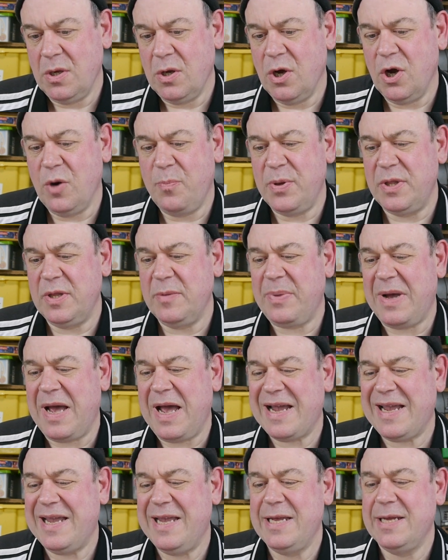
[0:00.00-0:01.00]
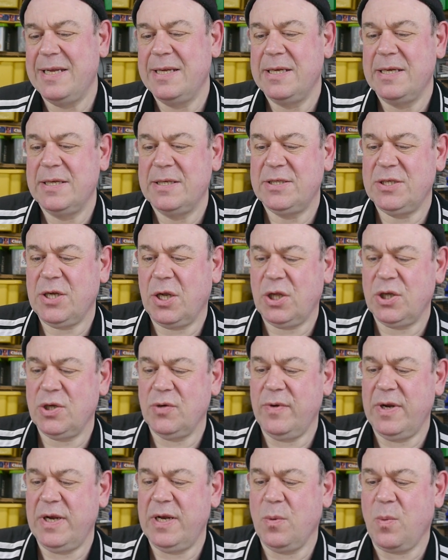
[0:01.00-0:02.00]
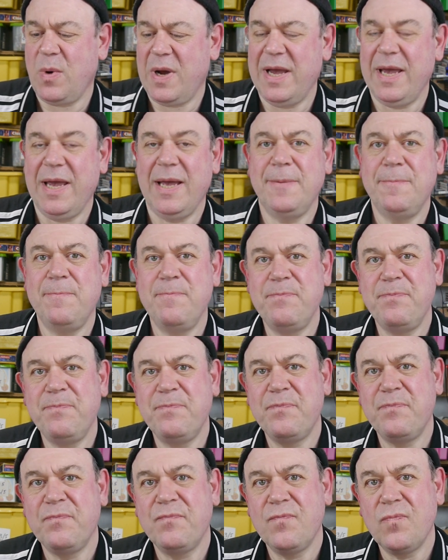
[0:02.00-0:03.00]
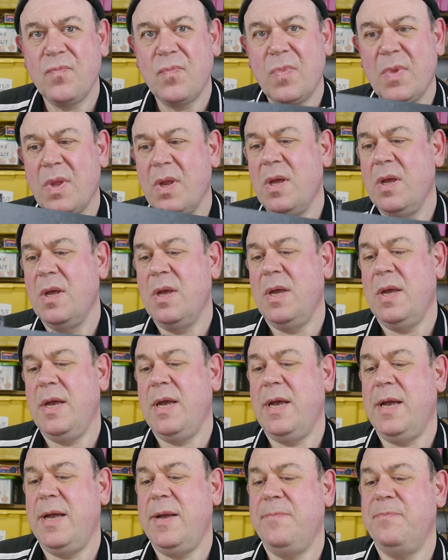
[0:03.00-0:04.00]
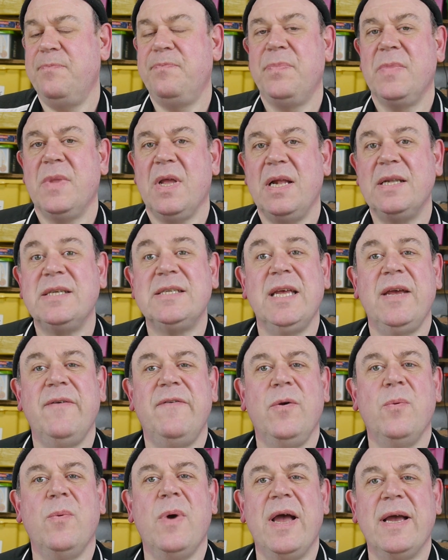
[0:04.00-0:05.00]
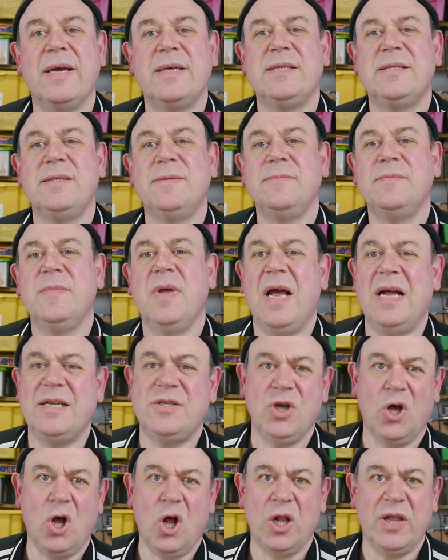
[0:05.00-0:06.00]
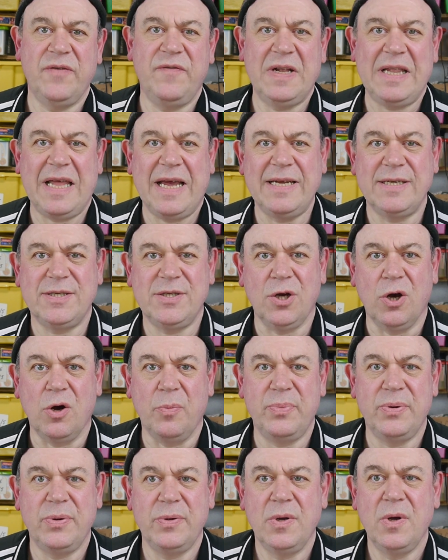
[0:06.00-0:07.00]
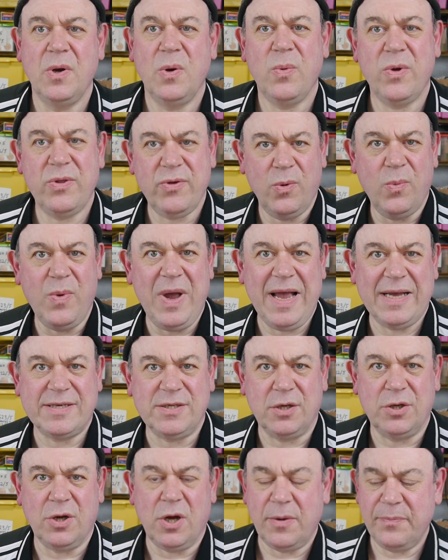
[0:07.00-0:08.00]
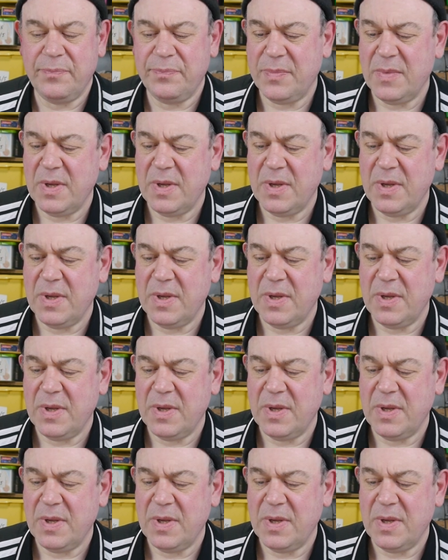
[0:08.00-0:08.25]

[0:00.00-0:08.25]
open the back, solder in a wire, um, and see if it works at all. If it lights up, whether it works or not,